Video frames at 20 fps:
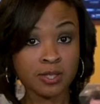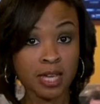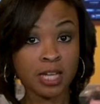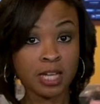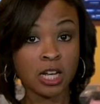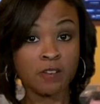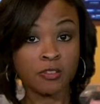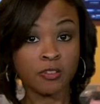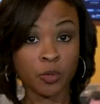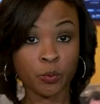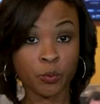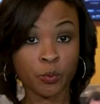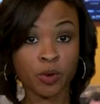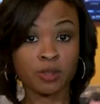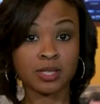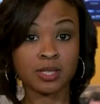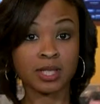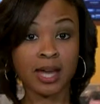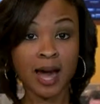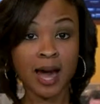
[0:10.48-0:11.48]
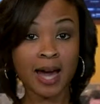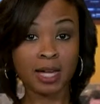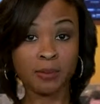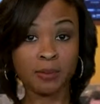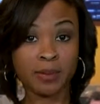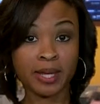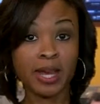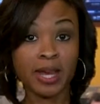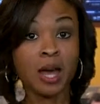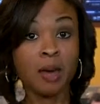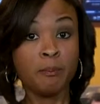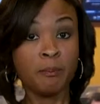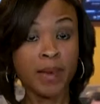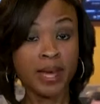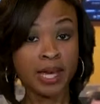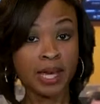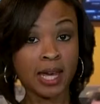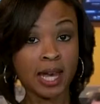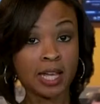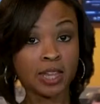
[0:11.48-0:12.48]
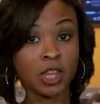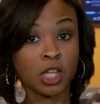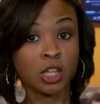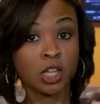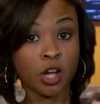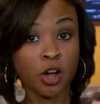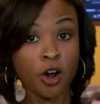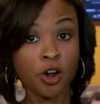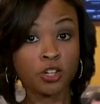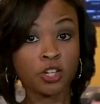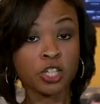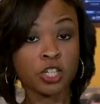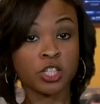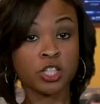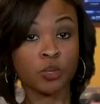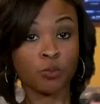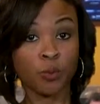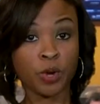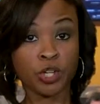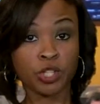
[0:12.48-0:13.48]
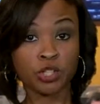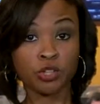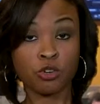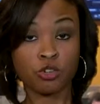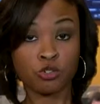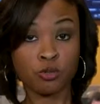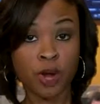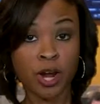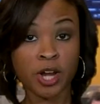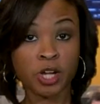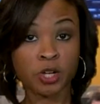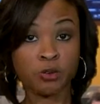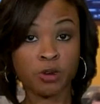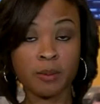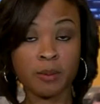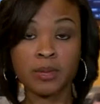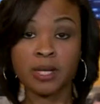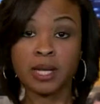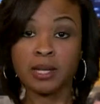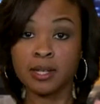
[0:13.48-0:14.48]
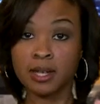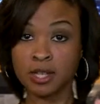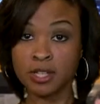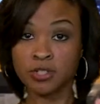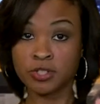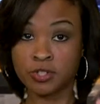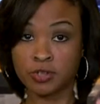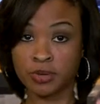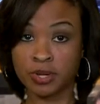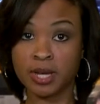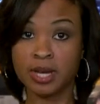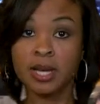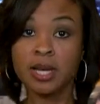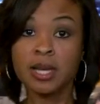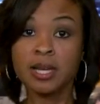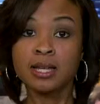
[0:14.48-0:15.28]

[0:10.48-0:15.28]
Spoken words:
of the world's economy, making it the largest regional trade agreement in history.